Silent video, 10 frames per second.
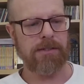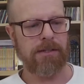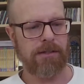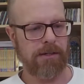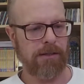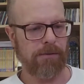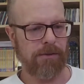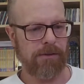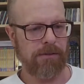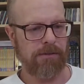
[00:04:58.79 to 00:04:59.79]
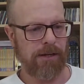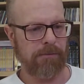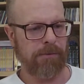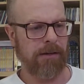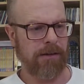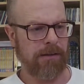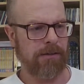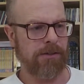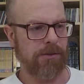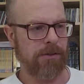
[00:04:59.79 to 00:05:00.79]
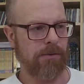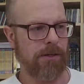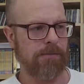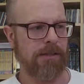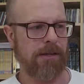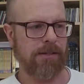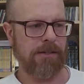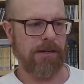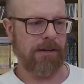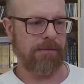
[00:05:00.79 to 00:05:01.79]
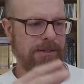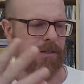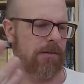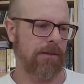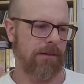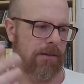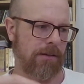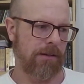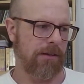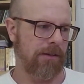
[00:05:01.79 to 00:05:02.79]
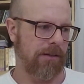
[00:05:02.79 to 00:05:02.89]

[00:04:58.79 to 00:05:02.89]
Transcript: the nutty one. I'd been to other George Webbs at that time. This would have been done like,